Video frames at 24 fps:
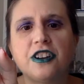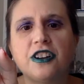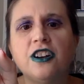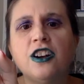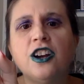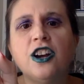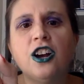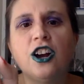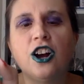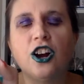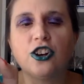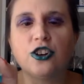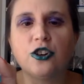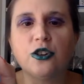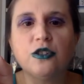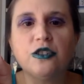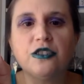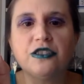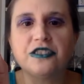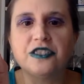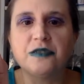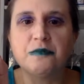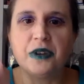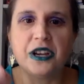a, a
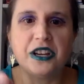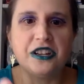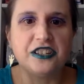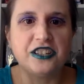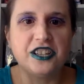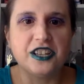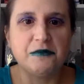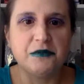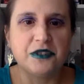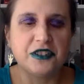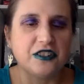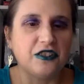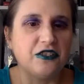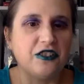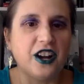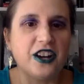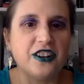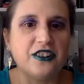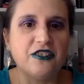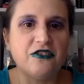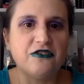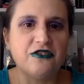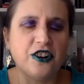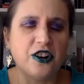girls debate team. So I
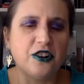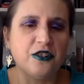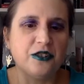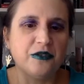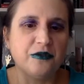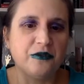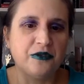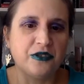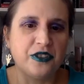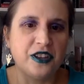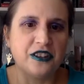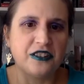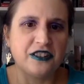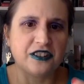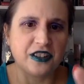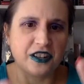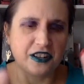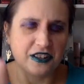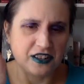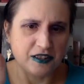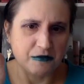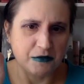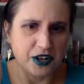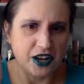don't know if that's
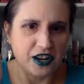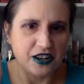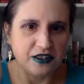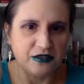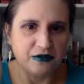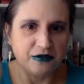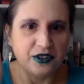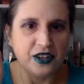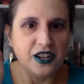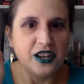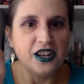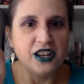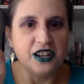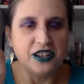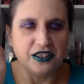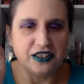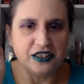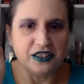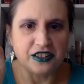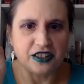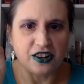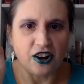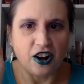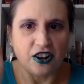like some kind of
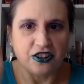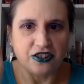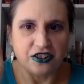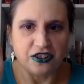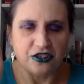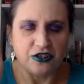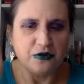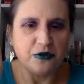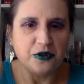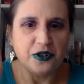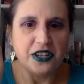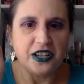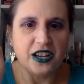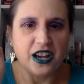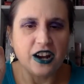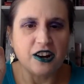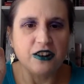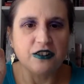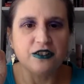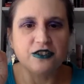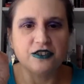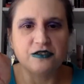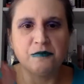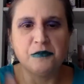discontinuity
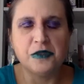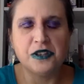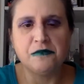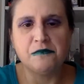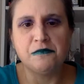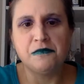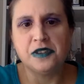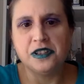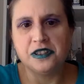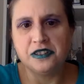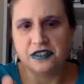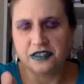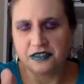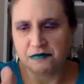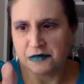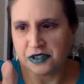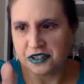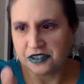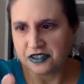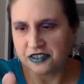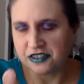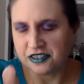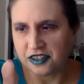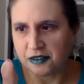error Miz
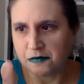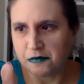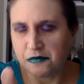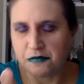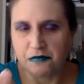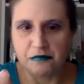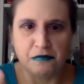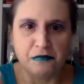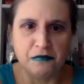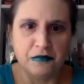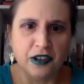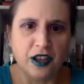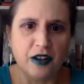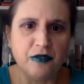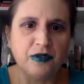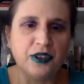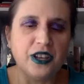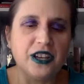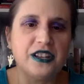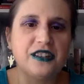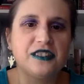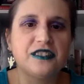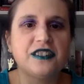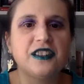Missus Um,
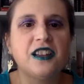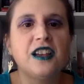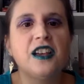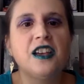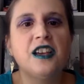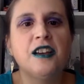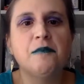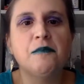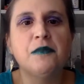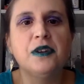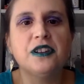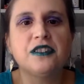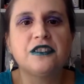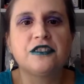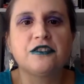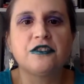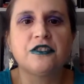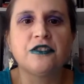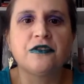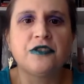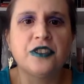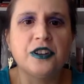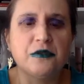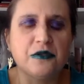Lovelace missed,
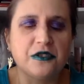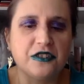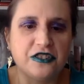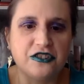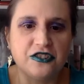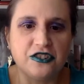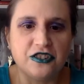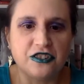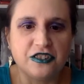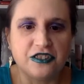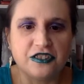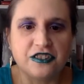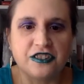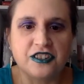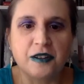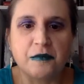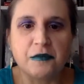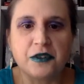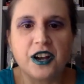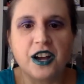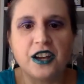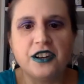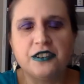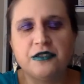or if there was just
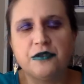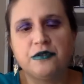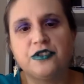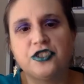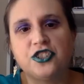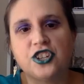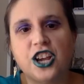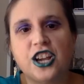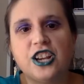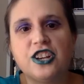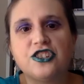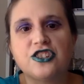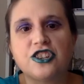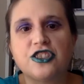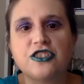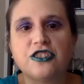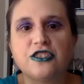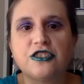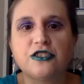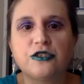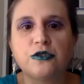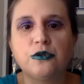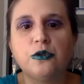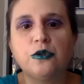some kind of change at the
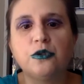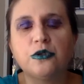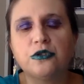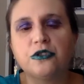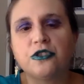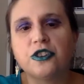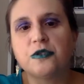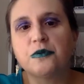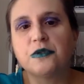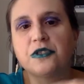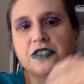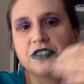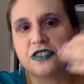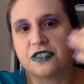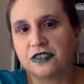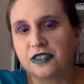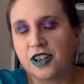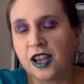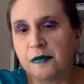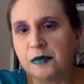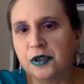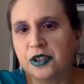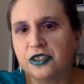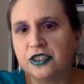school, or there was
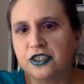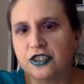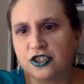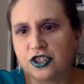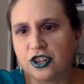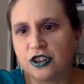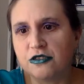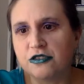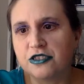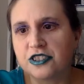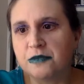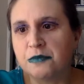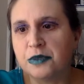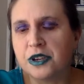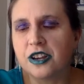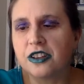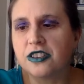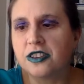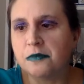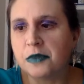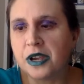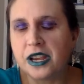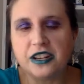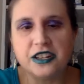Emily chose to be
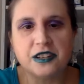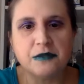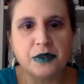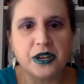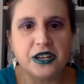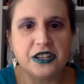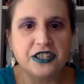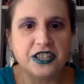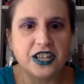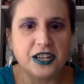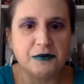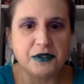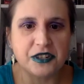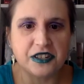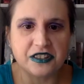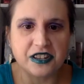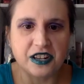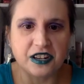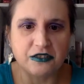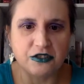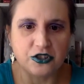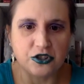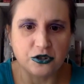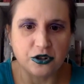on the main debate team
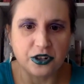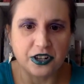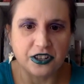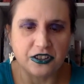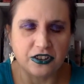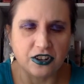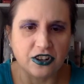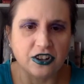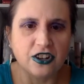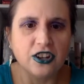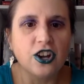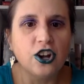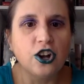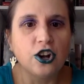instead of joining the